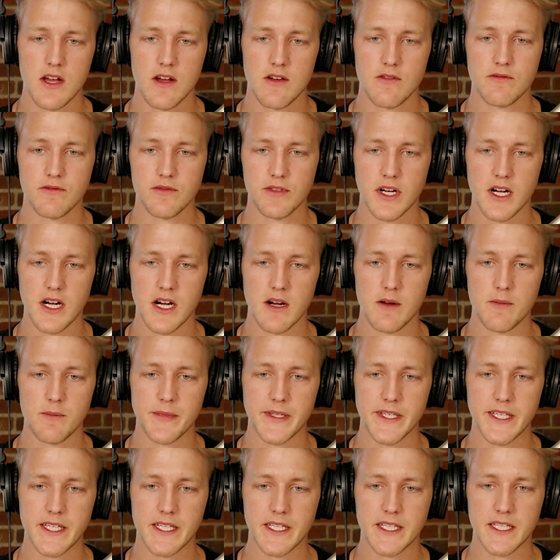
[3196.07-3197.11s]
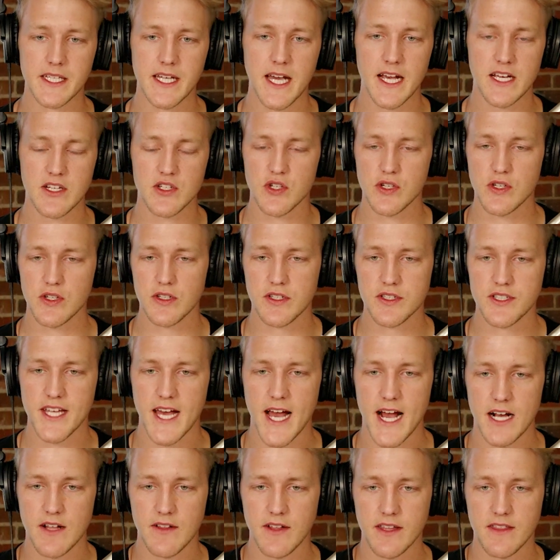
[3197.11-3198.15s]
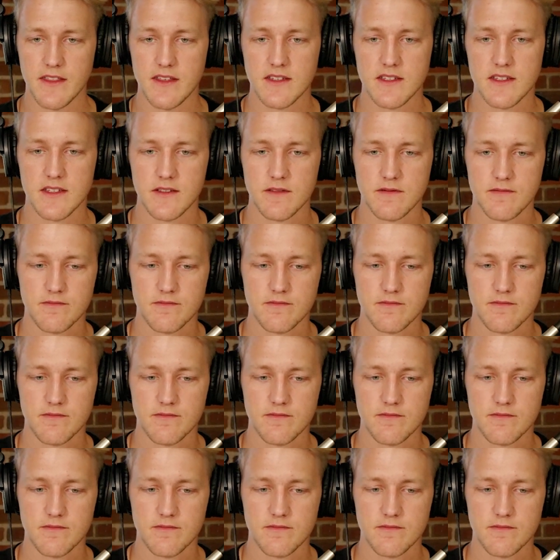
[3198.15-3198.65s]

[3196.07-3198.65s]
from an external attack like this.